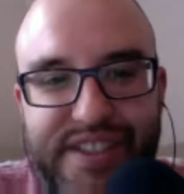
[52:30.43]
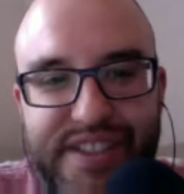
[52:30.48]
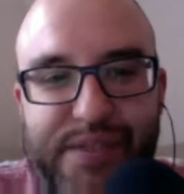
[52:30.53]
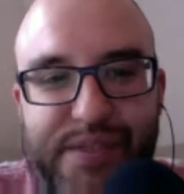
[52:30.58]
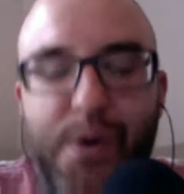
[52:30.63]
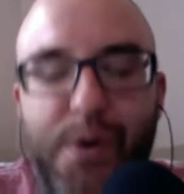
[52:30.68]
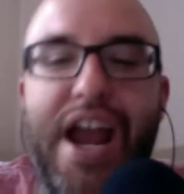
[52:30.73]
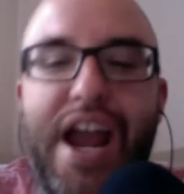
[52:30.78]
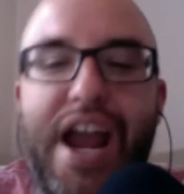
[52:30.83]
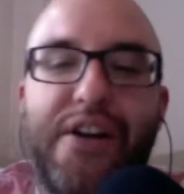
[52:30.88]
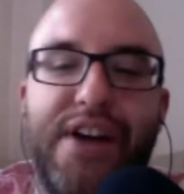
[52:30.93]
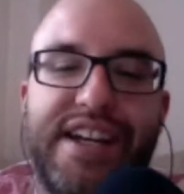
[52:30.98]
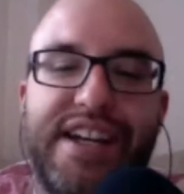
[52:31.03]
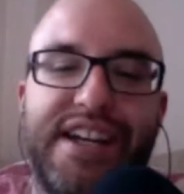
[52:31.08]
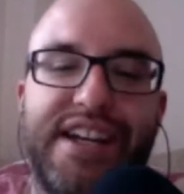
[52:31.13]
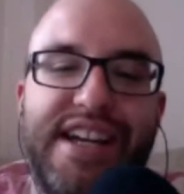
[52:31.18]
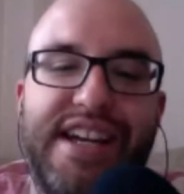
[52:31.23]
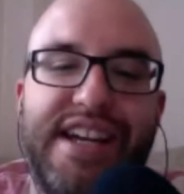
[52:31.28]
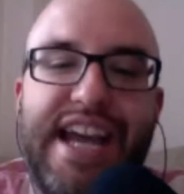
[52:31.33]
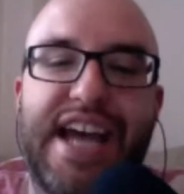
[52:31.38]
Well, yeah, you're like,
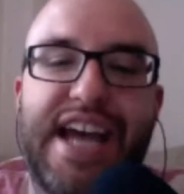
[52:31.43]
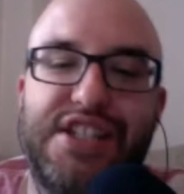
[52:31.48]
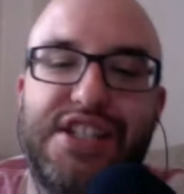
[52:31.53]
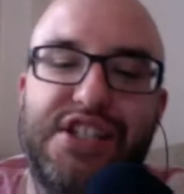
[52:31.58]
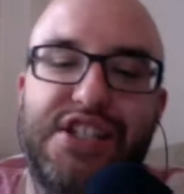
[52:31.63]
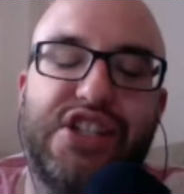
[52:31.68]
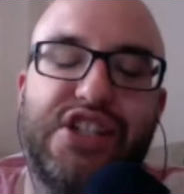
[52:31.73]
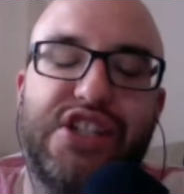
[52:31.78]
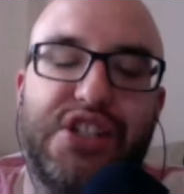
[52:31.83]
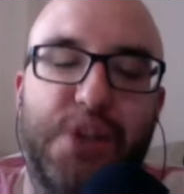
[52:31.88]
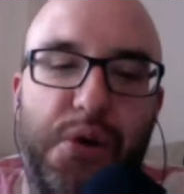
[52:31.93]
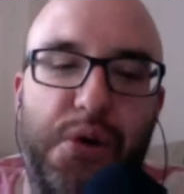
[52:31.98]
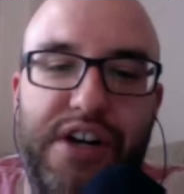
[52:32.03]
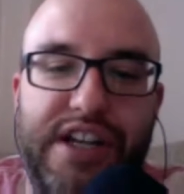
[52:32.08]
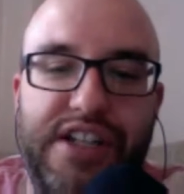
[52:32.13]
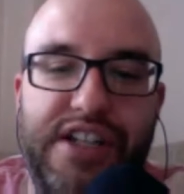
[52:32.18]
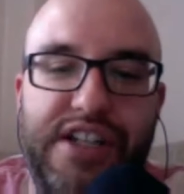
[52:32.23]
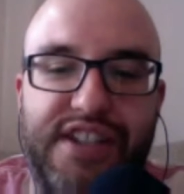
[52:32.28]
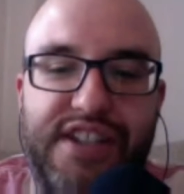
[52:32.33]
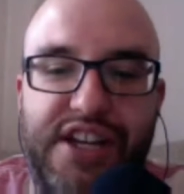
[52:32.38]
he has these
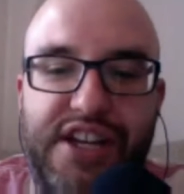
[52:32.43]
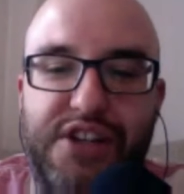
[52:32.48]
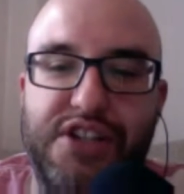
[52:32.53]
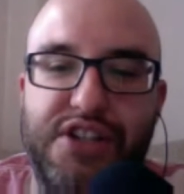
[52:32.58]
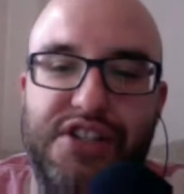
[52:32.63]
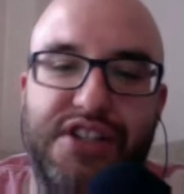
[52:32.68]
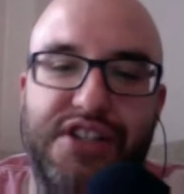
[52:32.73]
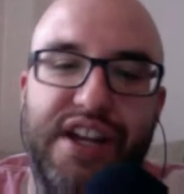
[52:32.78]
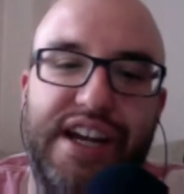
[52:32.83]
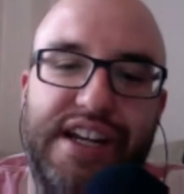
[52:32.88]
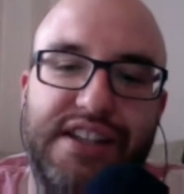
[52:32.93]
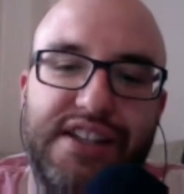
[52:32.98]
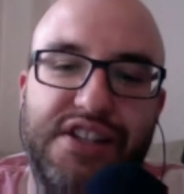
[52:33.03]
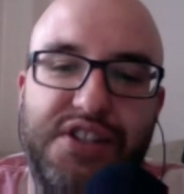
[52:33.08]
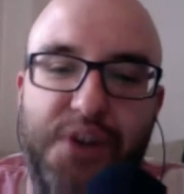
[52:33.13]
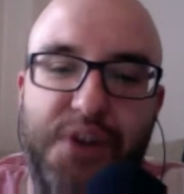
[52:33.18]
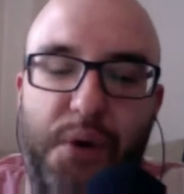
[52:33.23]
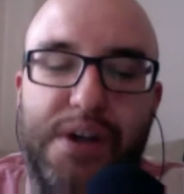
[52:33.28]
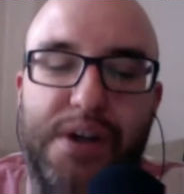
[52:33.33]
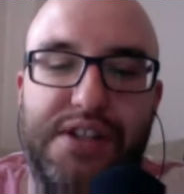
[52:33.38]
stories, and you just like the
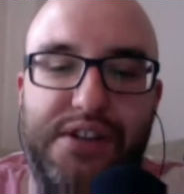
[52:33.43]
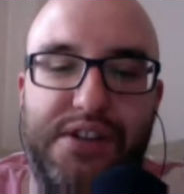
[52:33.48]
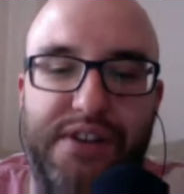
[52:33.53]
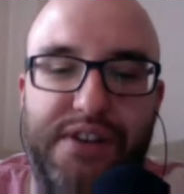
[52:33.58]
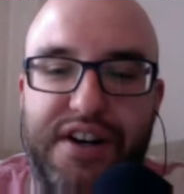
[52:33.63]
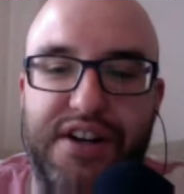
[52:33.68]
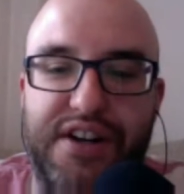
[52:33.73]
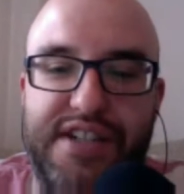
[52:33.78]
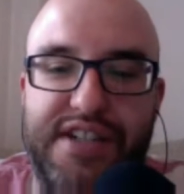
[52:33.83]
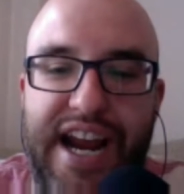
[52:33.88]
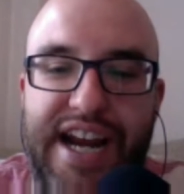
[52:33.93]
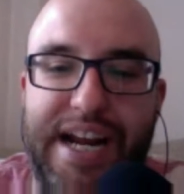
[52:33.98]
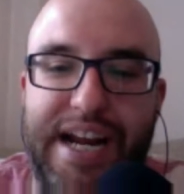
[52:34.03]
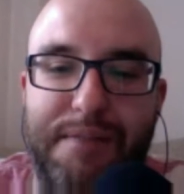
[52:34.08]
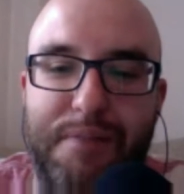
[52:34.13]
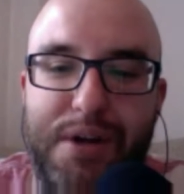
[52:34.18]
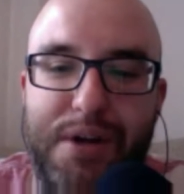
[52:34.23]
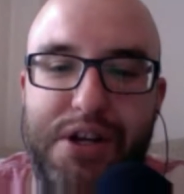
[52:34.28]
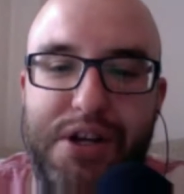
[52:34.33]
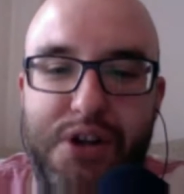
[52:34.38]
stories are entertaining,
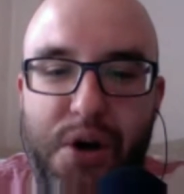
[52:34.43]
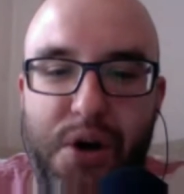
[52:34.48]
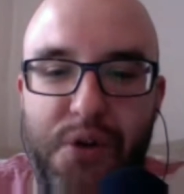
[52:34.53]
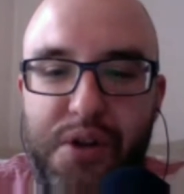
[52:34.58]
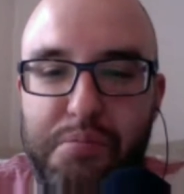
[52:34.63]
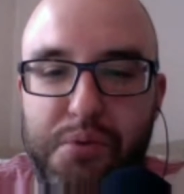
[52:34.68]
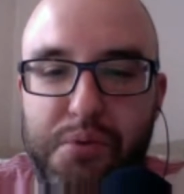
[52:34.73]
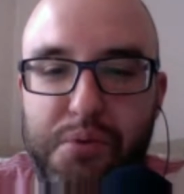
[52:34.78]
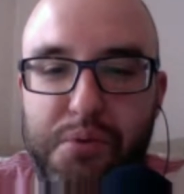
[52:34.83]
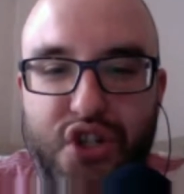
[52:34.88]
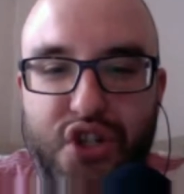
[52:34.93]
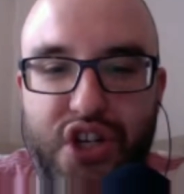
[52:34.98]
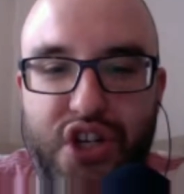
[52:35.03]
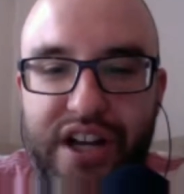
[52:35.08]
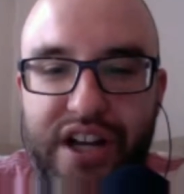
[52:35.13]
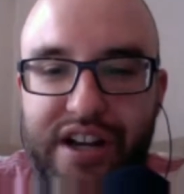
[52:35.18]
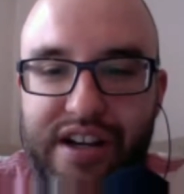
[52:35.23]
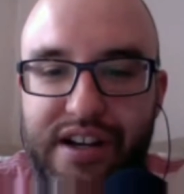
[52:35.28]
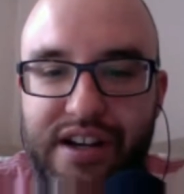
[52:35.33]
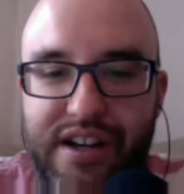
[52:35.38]
but you know they're
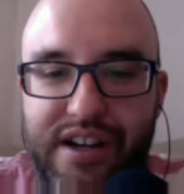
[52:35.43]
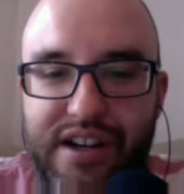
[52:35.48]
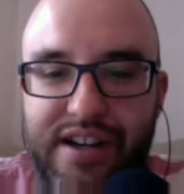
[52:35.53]
bullshit.